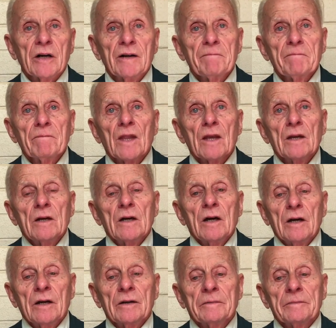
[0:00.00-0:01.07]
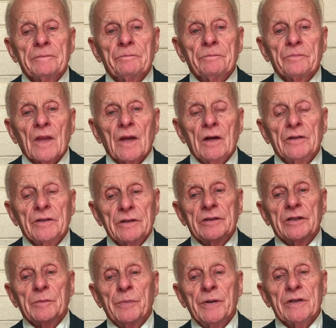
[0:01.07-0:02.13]
and it
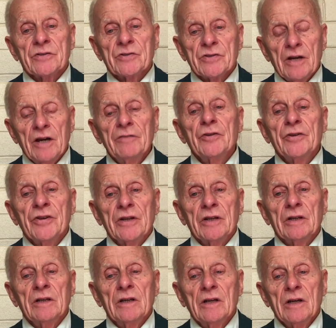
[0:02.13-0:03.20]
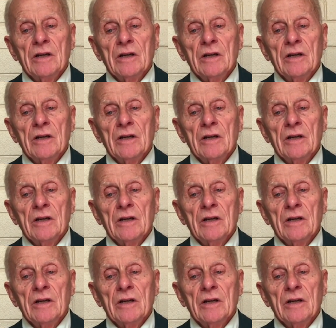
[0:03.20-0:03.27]
depicts everything